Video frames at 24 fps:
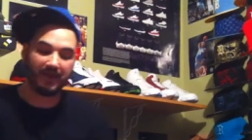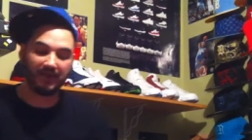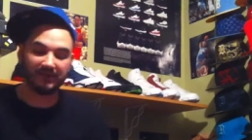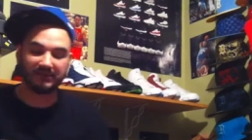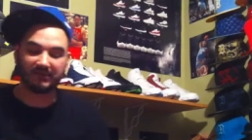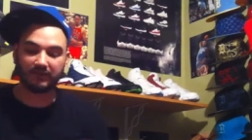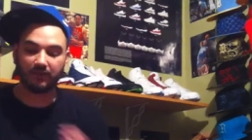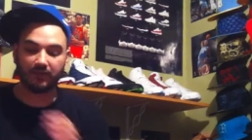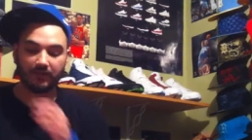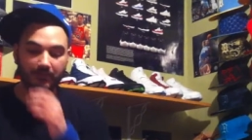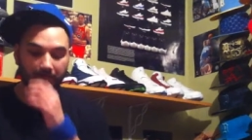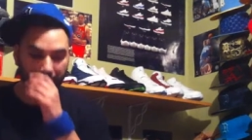
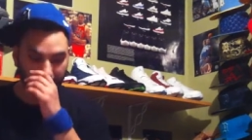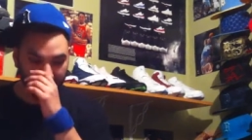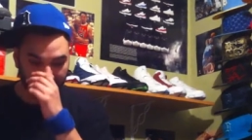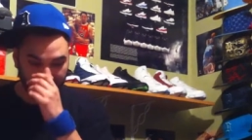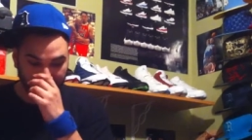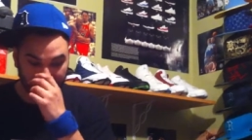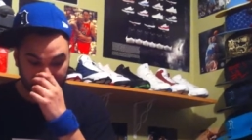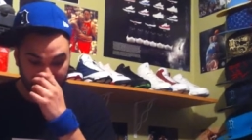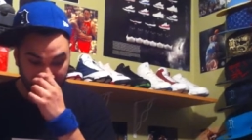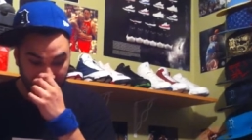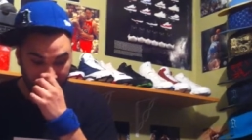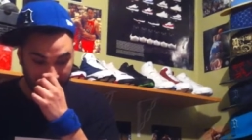packs is a good
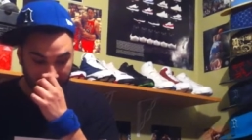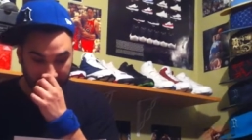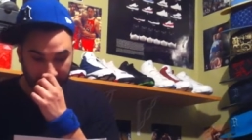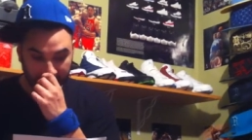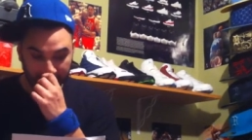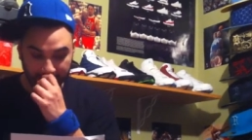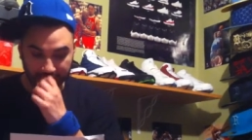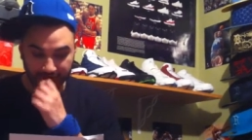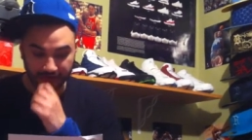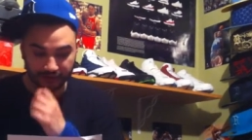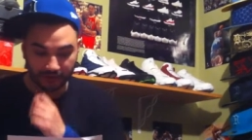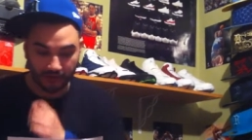price.
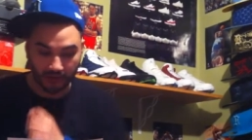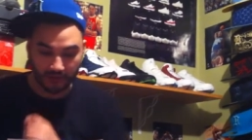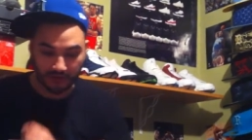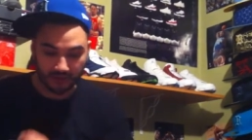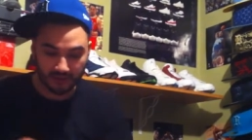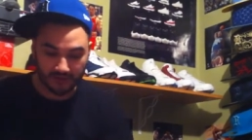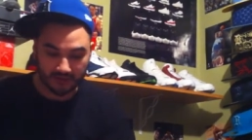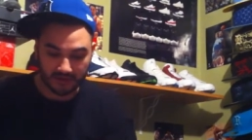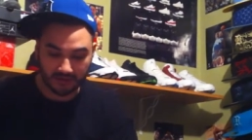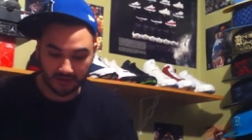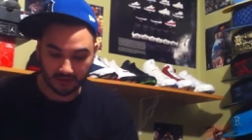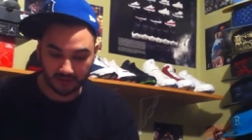So,
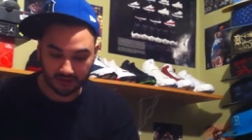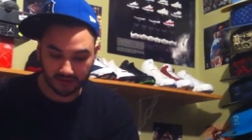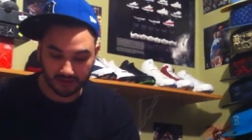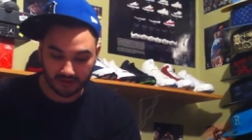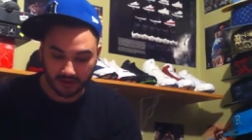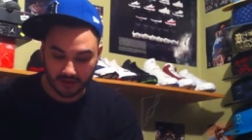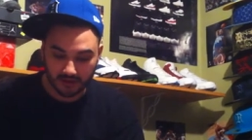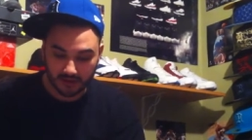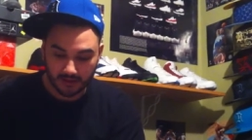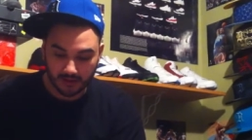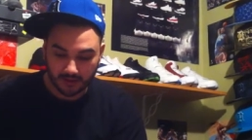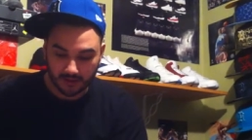and then he goes,
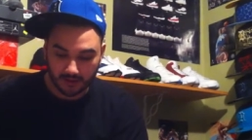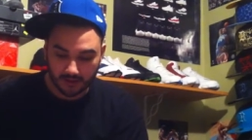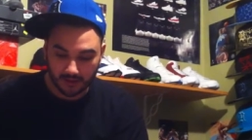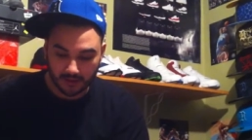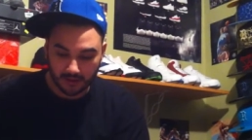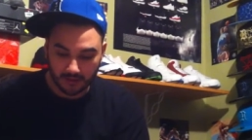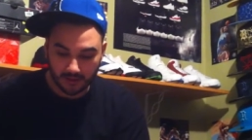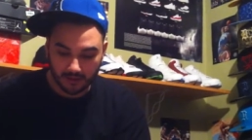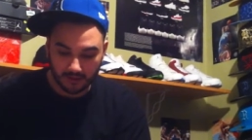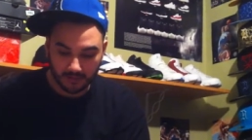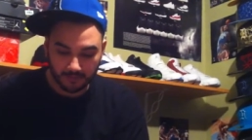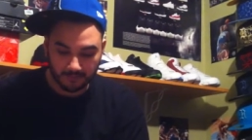
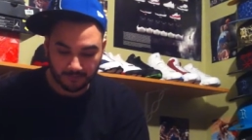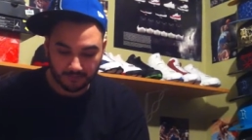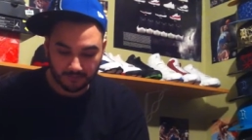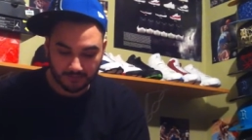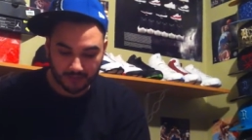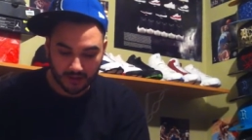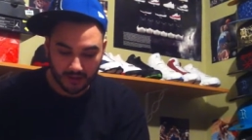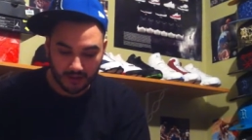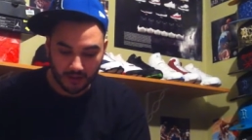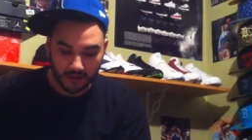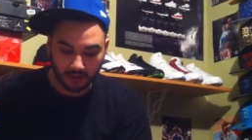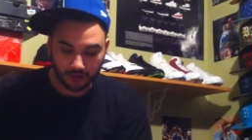um,
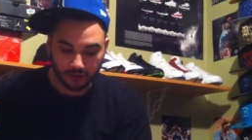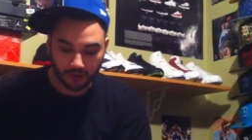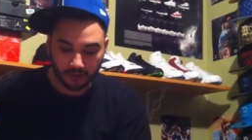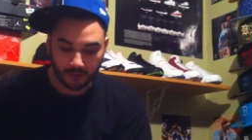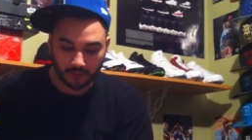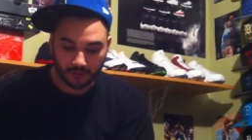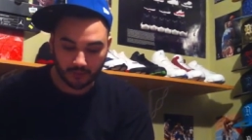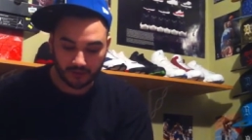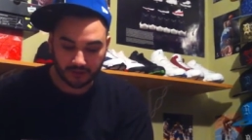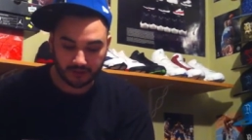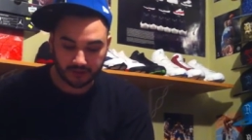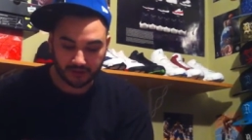I hooked you
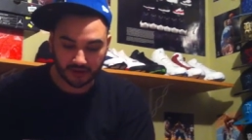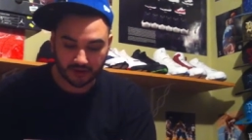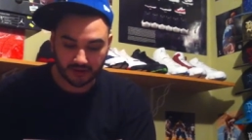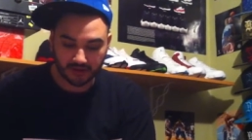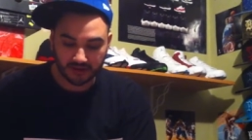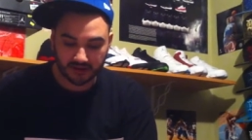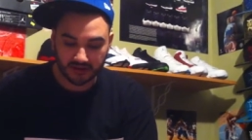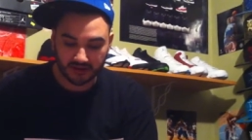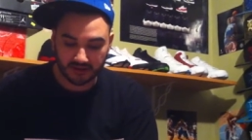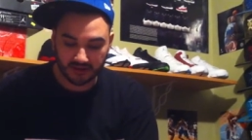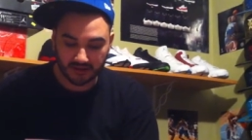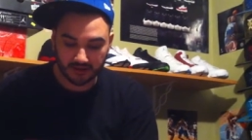up with a
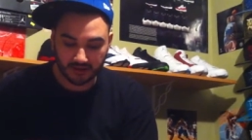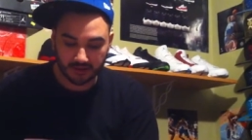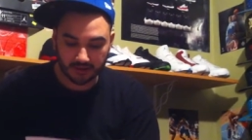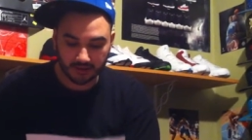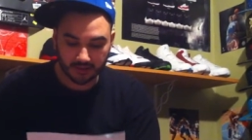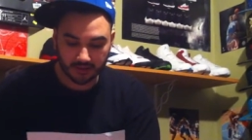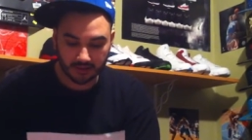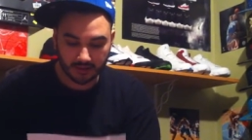jersey.